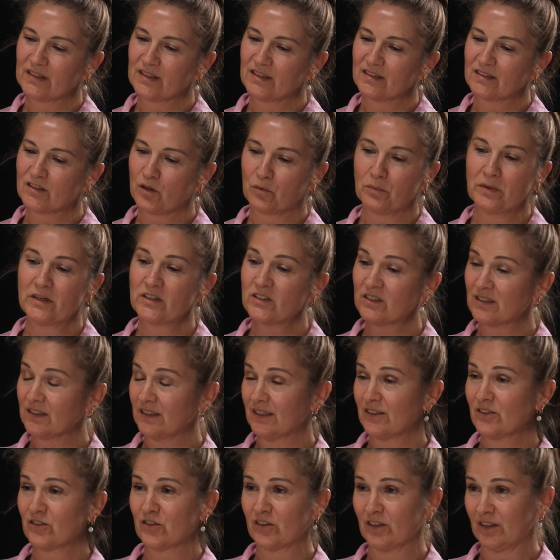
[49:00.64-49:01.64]
so we just
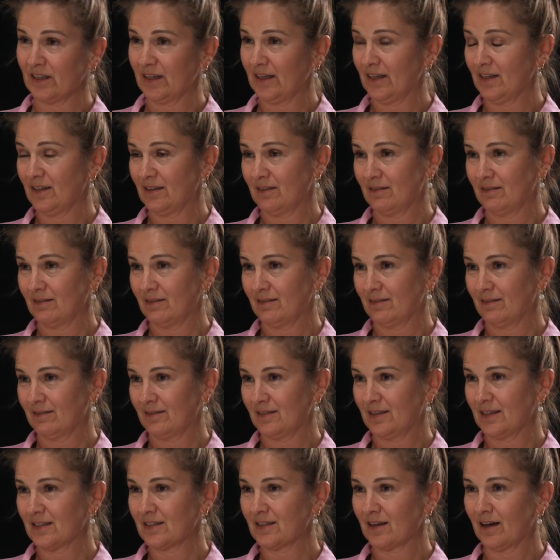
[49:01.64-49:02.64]
literally
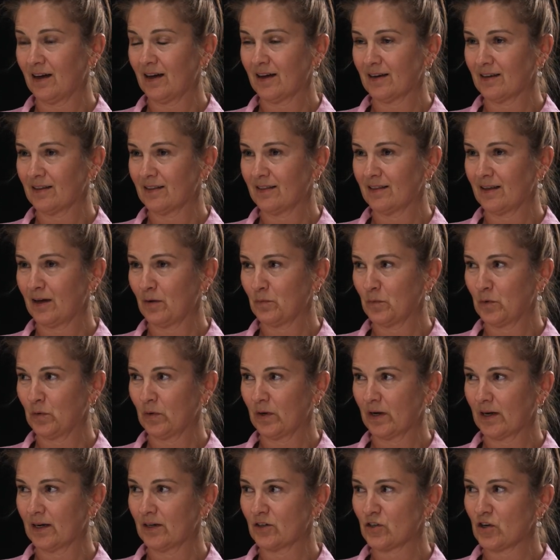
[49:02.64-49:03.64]
decided that we were
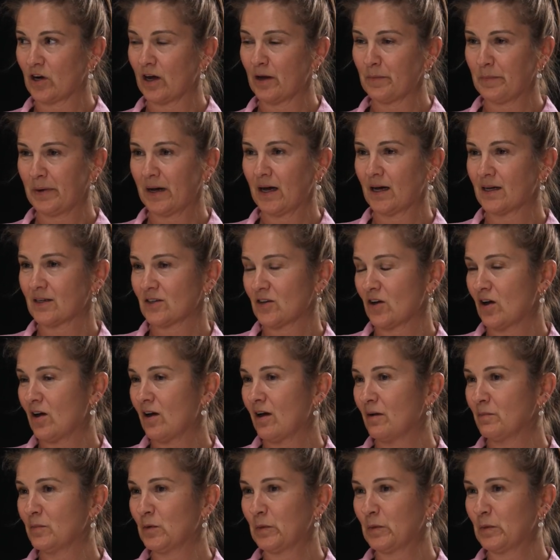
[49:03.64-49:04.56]
going to try it part-time.